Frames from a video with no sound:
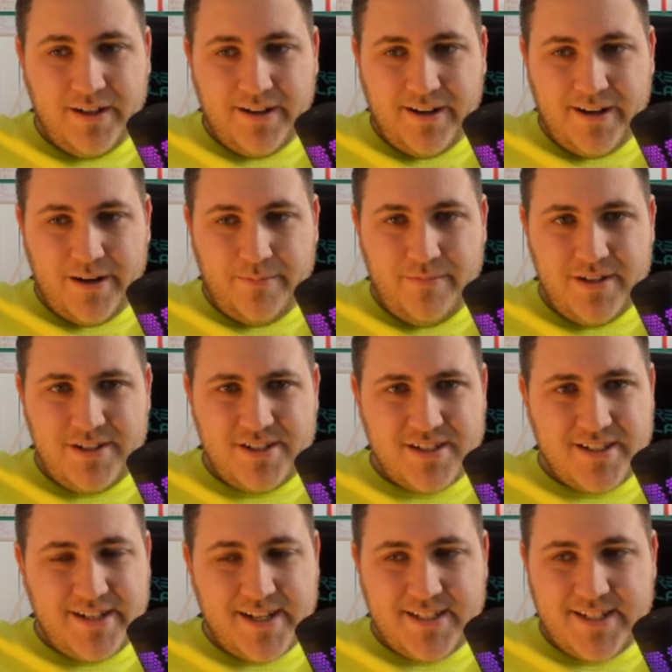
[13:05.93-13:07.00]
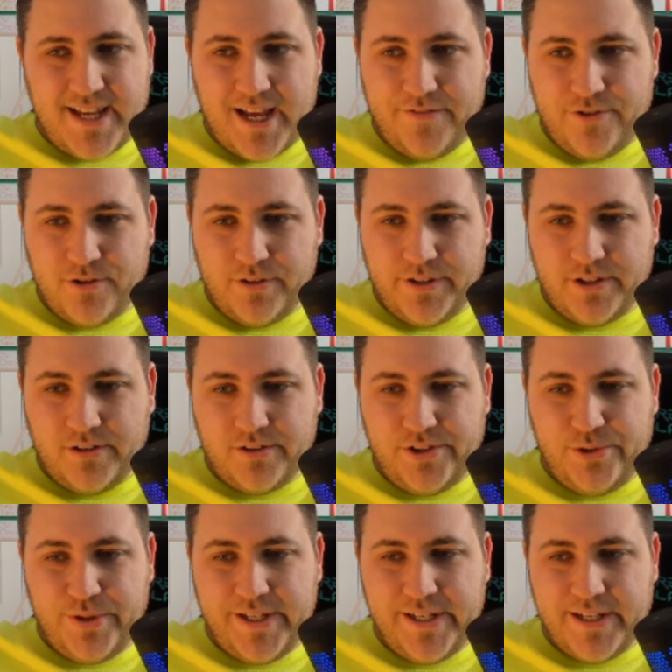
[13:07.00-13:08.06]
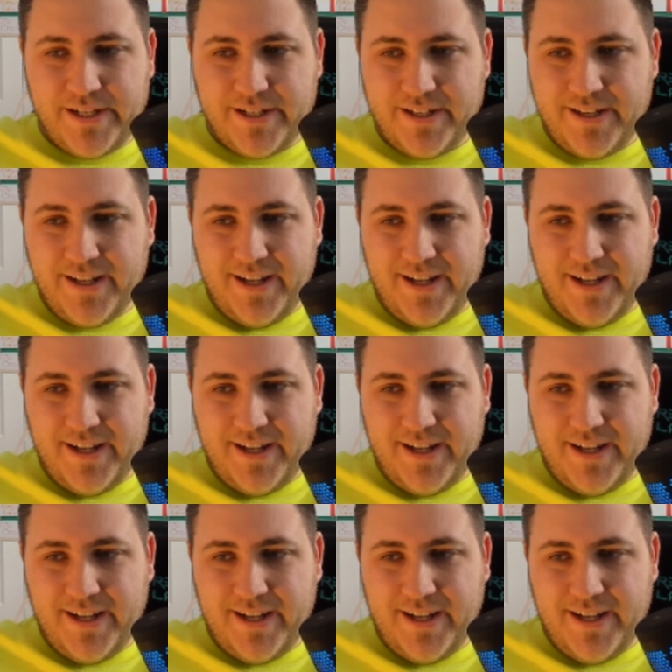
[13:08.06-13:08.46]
it's just nice to have your own little unique